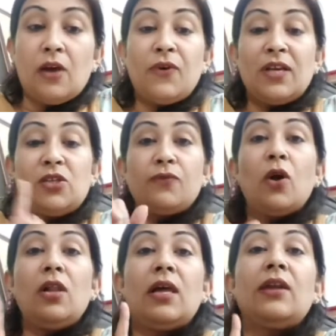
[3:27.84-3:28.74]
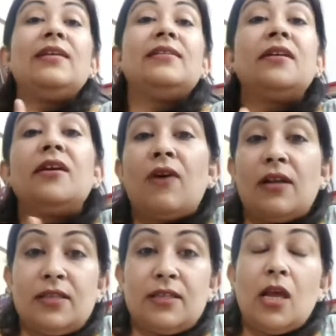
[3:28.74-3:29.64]
First of all, recent
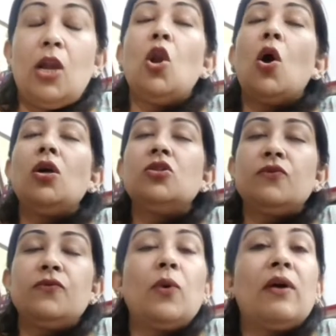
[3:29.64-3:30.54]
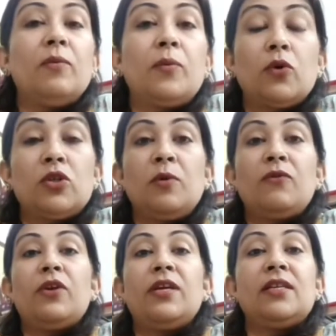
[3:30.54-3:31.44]
advances. Lots of you have approached me
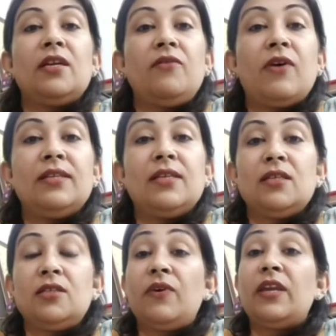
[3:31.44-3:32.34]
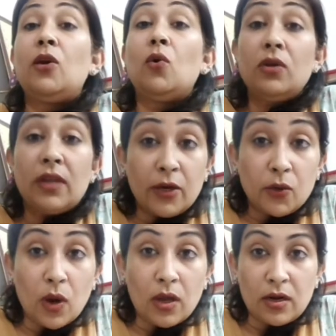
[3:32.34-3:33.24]
for recent advances. It's very good that
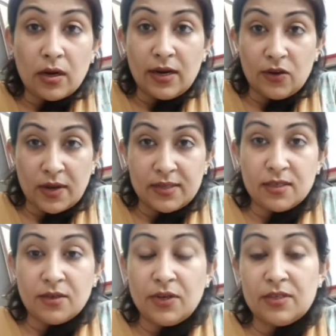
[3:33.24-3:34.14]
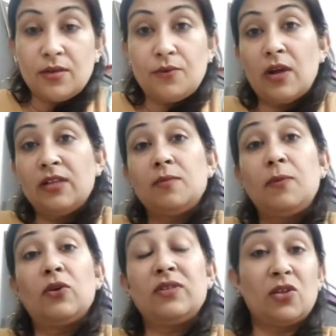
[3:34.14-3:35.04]
you are interested in recent advances
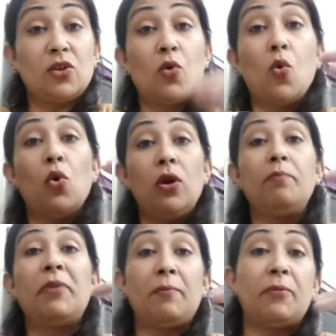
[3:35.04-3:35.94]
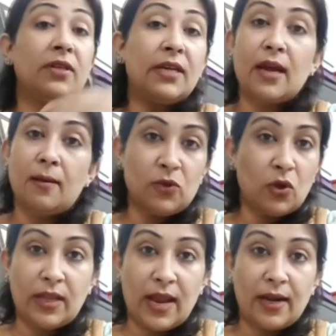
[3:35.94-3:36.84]
because there is a whole paper that comes
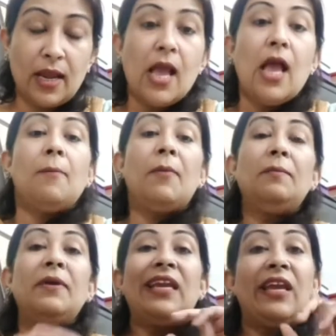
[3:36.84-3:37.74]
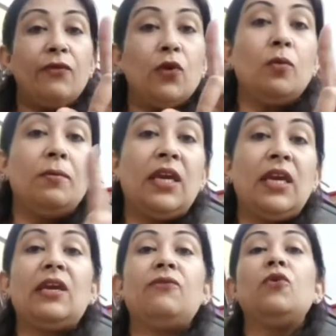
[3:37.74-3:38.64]
on that. But believe you
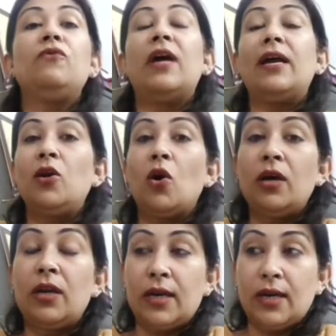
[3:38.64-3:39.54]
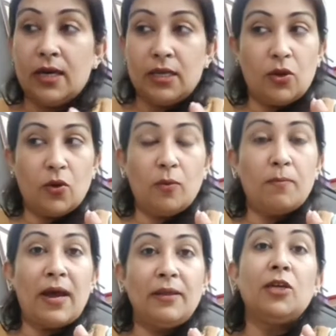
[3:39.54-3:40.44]
me, if you've done your,
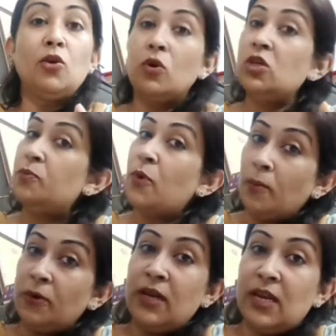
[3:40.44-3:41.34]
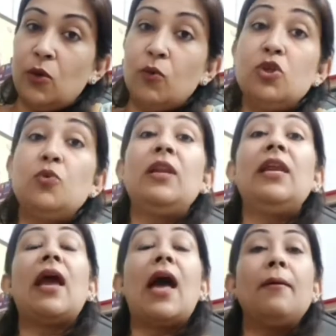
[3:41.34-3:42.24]
the notes properly,
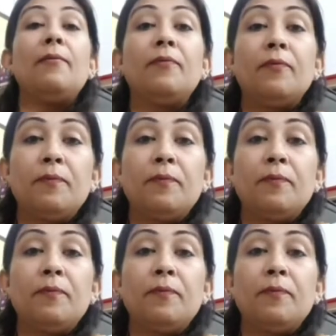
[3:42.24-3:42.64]
usually I